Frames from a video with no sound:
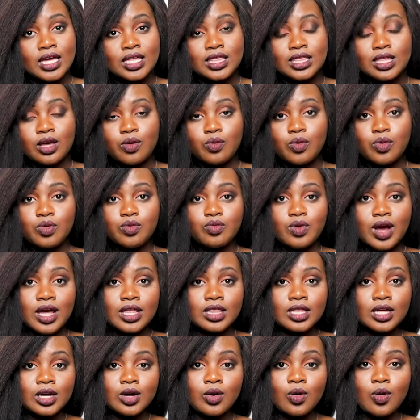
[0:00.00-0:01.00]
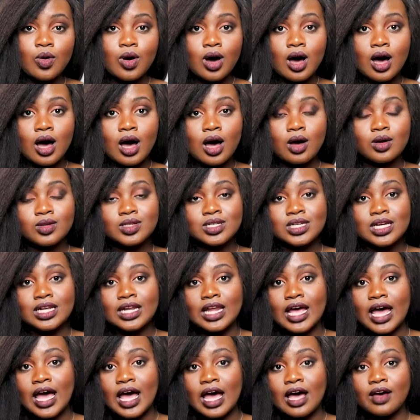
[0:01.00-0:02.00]
they would rather go out and
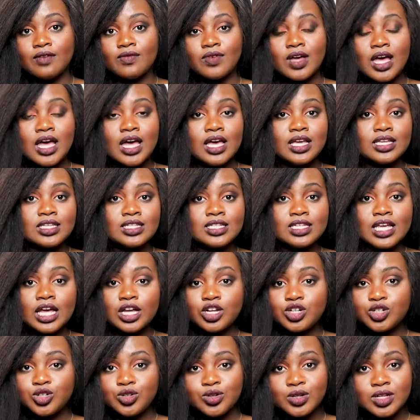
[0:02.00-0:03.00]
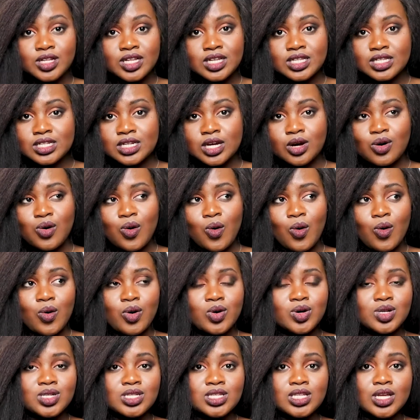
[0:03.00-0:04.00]
have sexual intercourse,